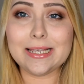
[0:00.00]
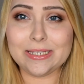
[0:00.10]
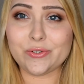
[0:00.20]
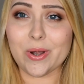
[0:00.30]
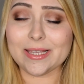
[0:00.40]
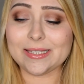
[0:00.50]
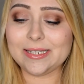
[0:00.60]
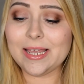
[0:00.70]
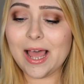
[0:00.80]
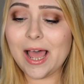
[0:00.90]

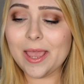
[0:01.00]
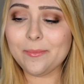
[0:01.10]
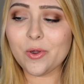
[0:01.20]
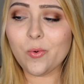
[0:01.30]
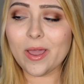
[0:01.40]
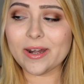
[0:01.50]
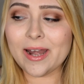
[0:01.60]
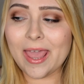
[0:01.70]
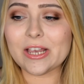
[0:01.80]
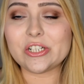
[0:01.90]
Stressed. I'm quite
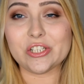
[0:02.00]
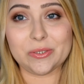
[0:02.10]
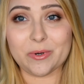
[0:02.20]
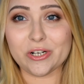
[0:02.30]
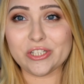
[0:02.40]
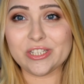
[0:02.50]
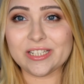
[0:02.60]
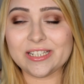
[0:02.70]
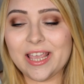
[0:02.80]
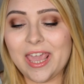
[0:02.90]
an anxious
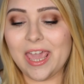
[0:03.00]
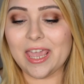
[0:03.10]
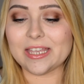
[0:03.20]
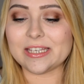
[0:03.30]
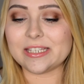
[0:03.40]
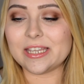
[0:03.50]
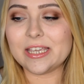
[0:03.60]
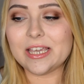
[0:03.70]
person, and